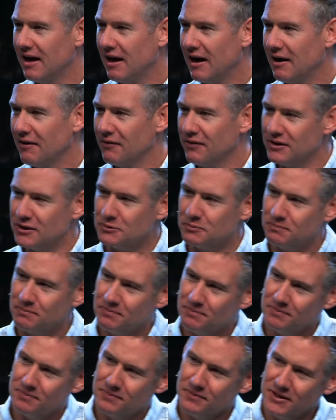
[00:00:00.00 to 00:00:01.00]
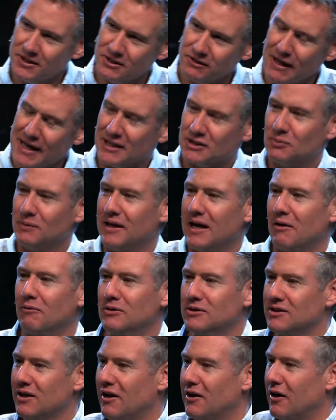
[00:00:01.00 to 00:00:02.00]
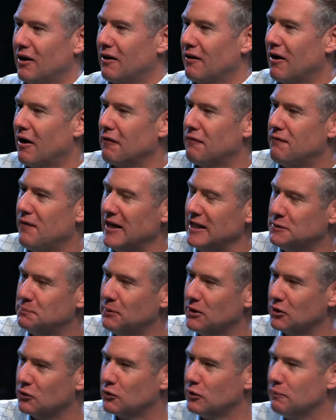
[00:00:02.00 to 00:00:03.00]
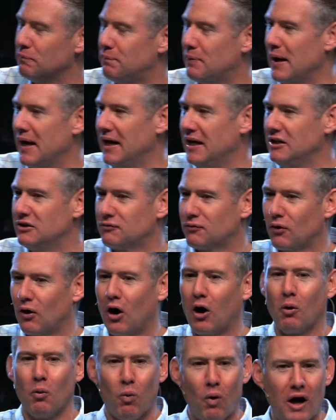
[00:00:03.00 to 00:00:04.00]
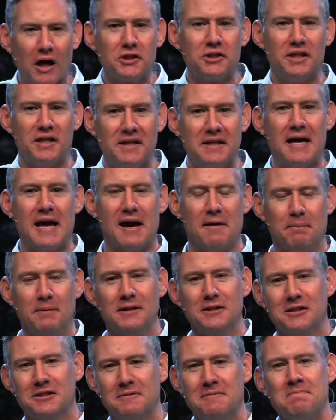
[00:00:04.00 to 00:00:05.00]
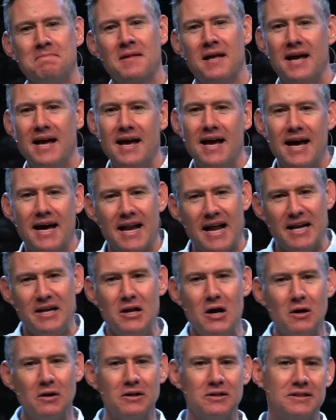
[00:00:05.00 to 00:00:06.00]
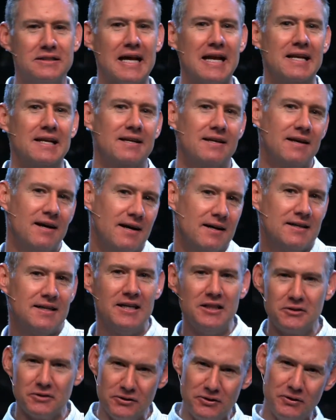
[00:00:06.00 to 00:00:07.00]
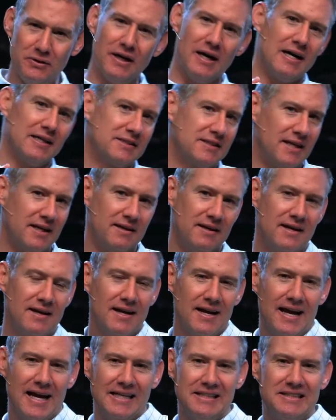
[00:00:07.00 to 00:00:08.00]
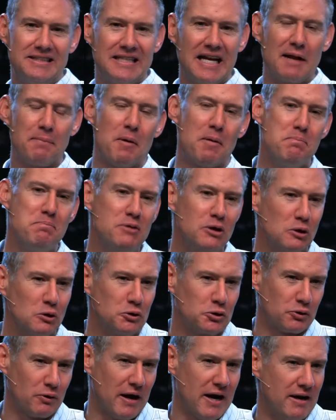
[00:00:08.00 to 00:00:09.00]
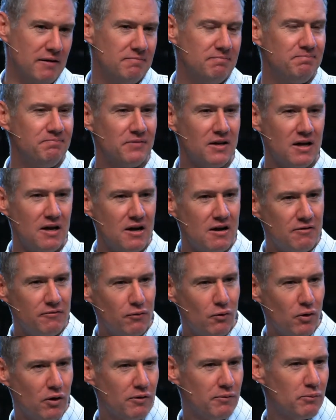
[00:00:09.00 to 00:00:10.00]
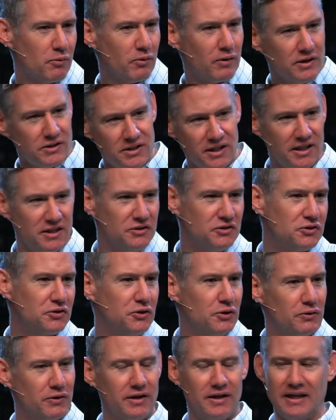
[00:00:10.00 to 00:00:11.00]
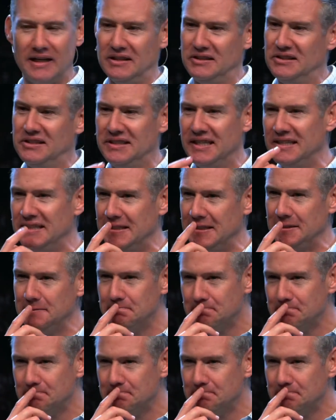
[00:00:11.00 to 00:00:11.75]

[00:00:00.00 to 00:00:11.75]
This last week, I was on our Facebook group page for our Washington campus, and I noticed that Kendra Dugas had set up a meal train for Marissa and Stuart and Cindy.